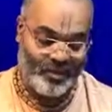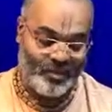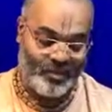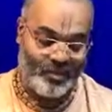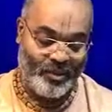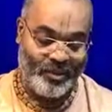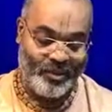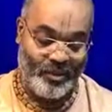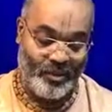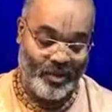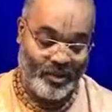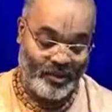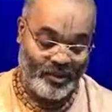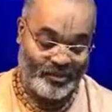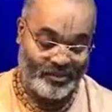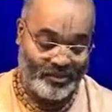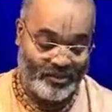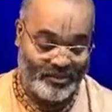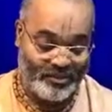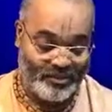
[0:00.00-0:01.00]
But all
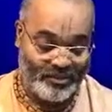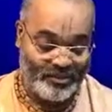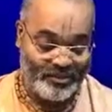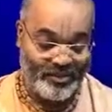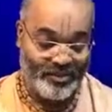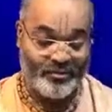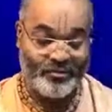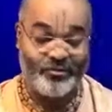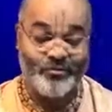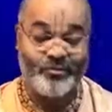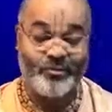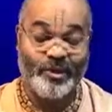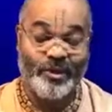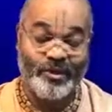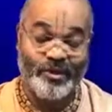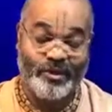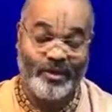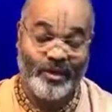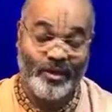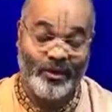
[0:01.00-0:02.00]
others in this
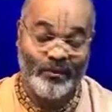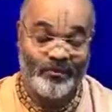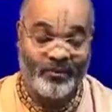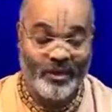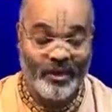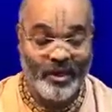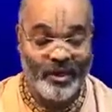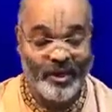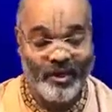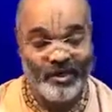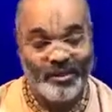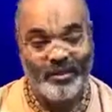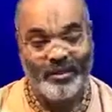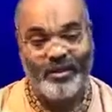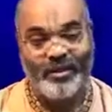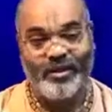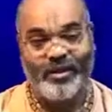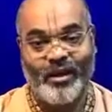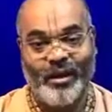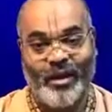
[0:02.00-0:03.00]
material world
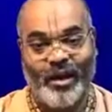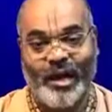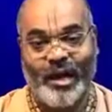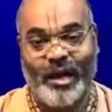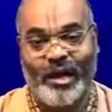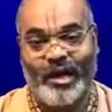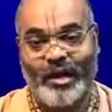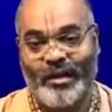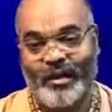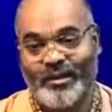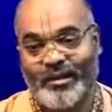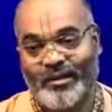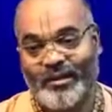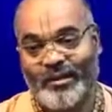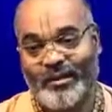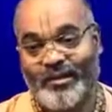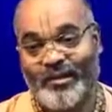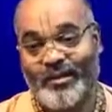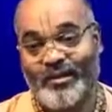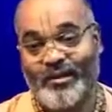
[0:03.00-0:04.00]
are
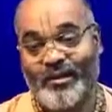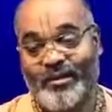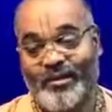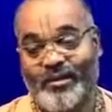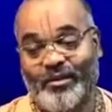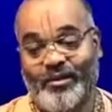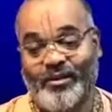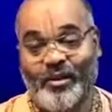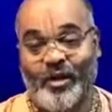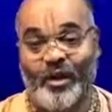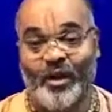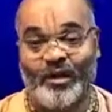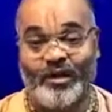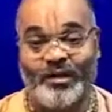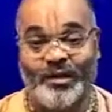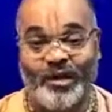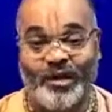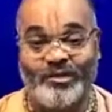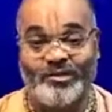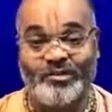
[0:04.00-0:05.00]
not
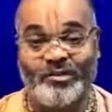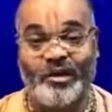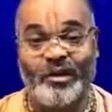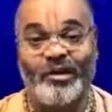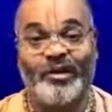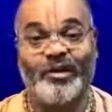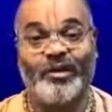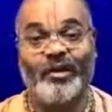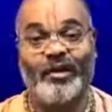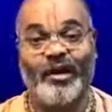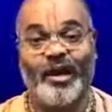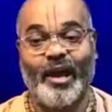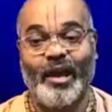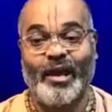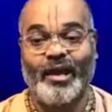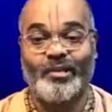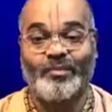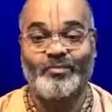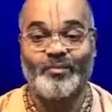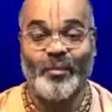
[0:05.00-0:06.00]
considered
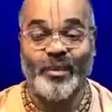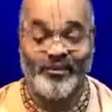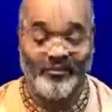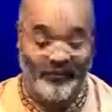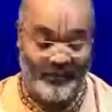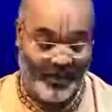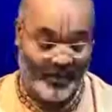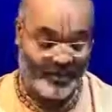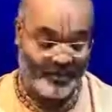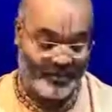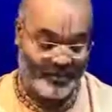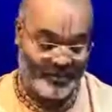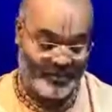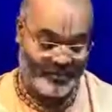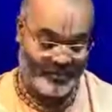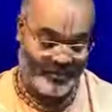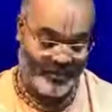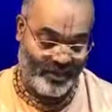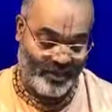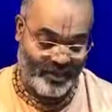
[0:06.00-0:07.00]
as perfect
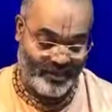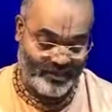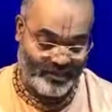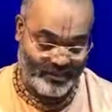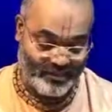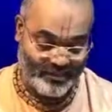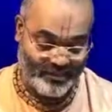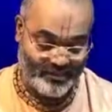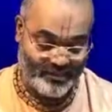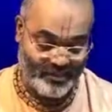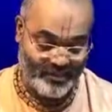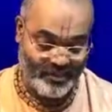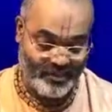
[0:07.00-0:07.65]
personalities.